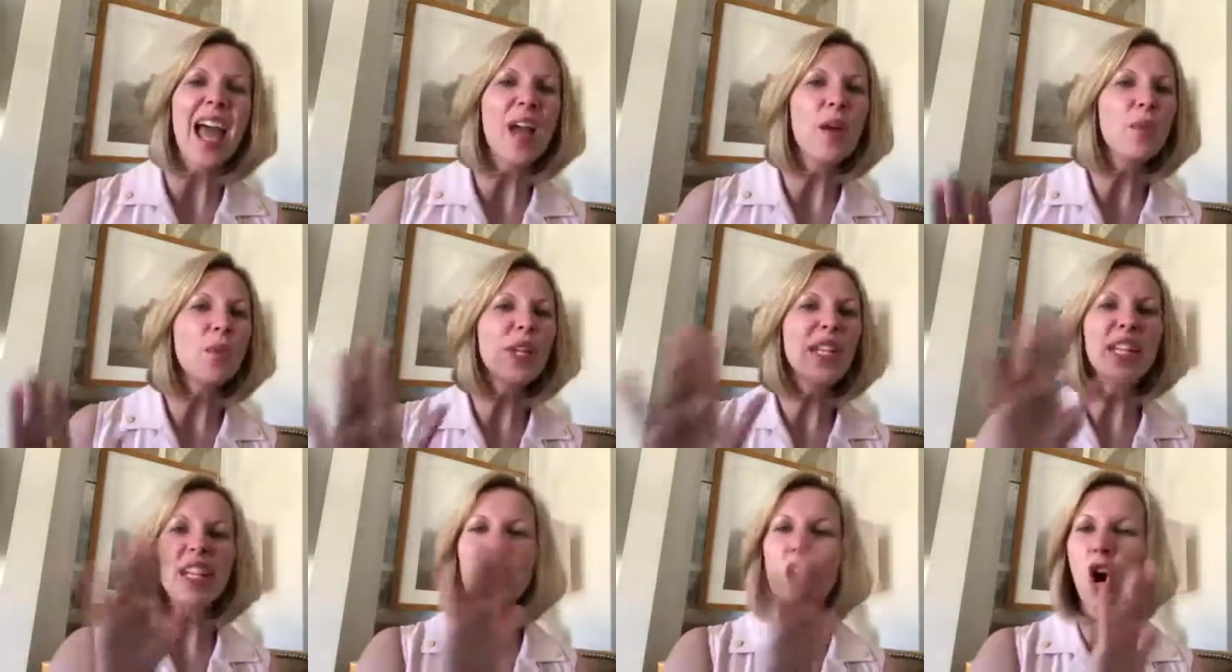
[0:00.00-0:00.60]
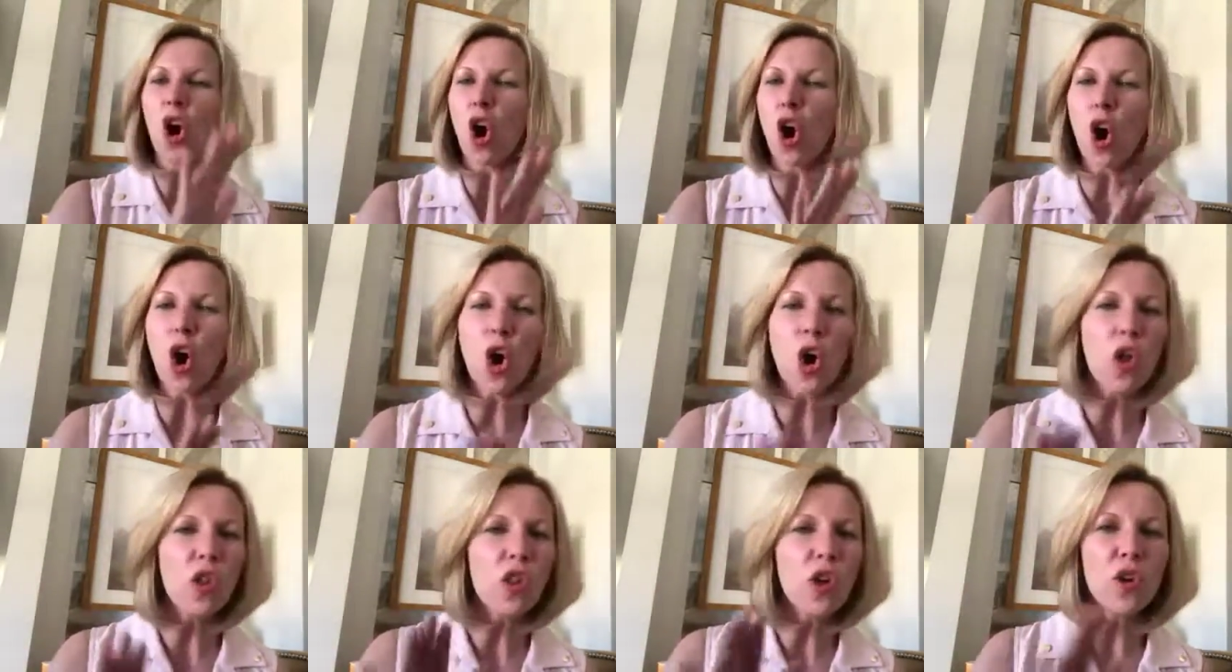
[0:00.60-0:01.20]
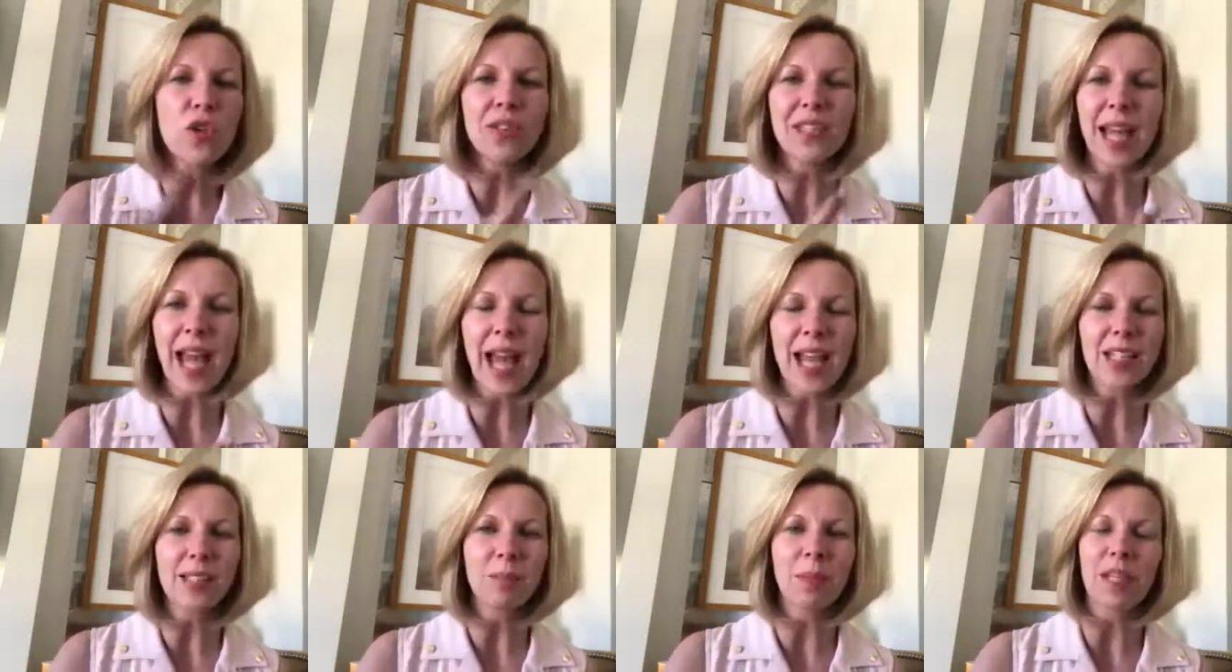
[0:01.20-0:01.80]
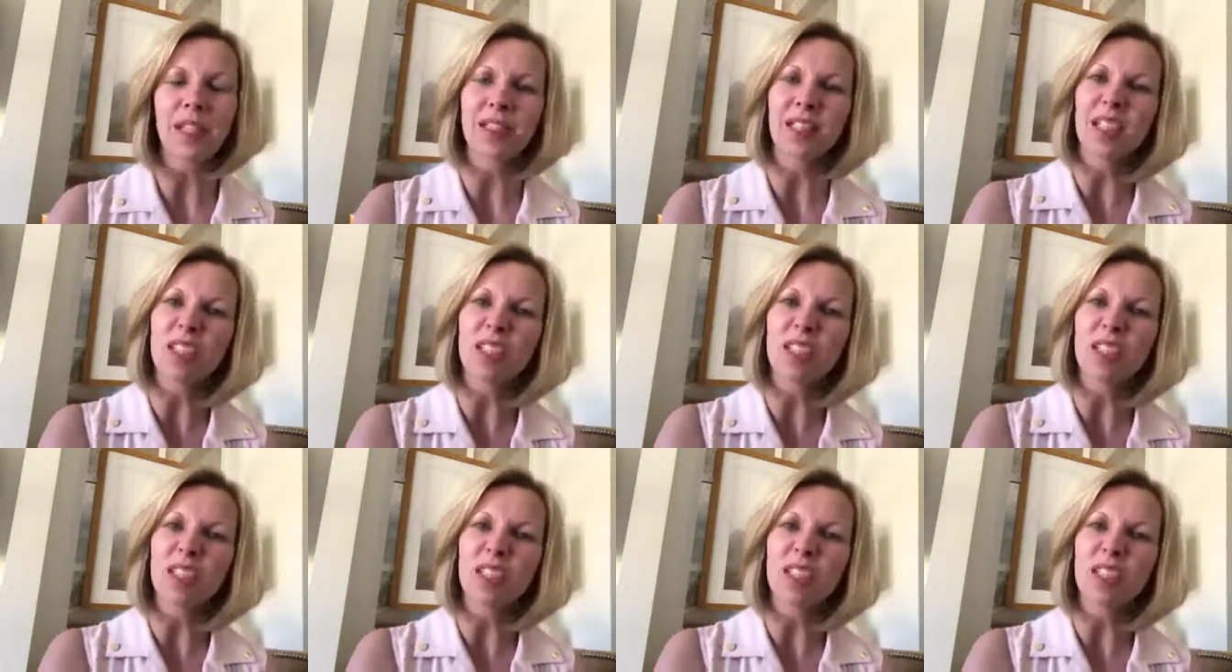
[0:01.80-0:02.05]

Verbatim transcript: And we need all those aspects.